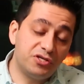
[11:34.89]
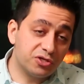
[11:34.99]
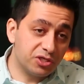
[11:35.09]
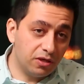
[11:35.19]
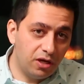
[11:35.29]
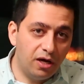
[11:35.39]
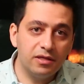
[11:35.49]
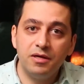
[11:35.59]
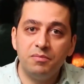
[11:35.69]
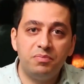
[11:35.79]
features a
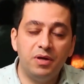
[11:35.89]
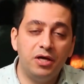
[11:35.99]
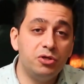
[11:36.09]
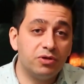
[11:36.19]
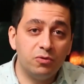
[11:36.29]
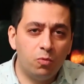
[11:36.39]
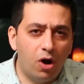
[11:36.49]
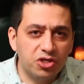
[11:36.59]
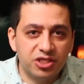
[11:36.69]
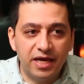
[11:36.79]
lot. Uh, you can
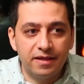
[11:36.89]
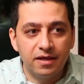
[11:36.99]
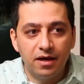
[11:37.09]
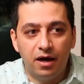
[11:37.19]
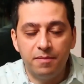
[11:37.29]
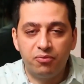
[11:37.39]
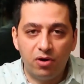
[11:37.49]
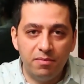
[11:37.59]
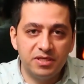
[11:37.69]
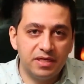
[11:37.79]
watch that. I
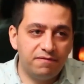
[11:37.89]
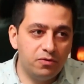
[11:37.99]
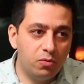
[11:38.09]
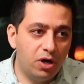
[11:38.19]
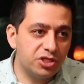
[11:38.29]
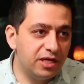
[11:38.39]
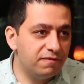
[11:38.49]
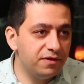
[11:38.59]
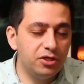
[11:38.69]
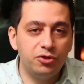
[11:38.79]
promise if you watch
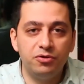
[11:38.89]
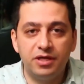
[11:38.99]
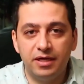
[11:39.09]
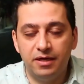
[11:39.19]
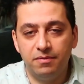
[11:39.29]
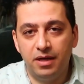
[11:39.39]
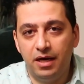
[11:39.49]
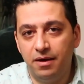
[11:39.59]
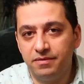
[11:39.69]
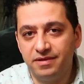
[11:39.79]
that video, you can
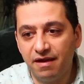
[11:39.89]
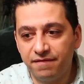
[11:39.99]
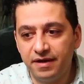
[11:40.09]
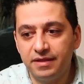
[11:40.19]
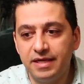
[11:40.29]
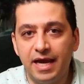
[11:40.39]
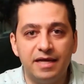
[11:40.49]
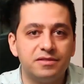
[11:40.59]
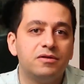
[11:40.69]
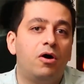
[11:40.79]
uh, definitely
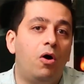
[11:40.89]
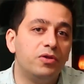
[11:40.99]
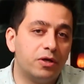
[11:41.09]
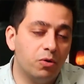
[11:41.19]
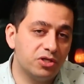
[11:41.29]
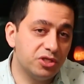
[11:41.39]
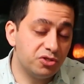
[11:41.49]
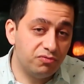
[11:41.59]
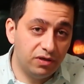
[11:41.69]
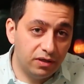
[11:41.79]
answer all the
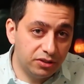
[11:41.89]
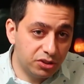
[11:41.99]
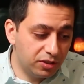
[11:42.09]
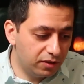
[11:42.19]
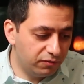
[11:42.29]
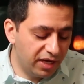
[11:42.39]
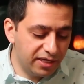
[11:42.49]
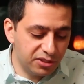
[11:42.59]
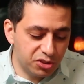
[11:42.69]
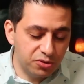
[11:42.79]
questions relate, uh,
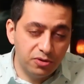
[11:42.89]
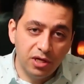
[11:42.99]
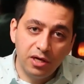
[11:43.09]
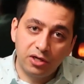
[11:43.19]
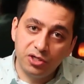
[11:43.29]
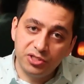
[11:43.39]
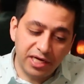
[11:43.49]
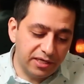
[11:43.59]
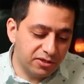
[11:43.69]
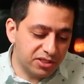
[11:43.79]
related to
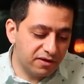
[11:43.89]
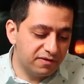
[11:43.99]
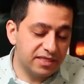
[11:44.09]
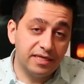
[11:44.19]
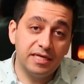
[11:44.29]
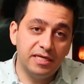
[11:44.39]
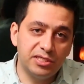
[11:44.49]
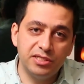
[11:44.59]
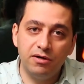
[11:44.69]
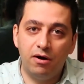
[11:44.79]
container service and
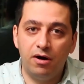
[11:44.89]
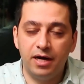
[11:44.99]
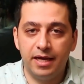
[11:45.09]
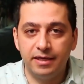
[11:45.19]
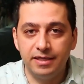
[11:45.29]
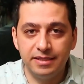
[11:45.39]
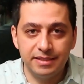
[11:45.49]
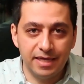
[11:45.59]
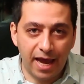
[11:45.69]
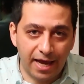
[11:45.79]
E C R and E
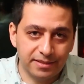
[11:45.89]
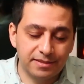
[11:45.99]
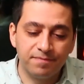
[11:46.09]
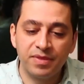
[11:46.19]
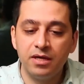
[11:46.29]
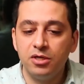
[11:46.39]
C S.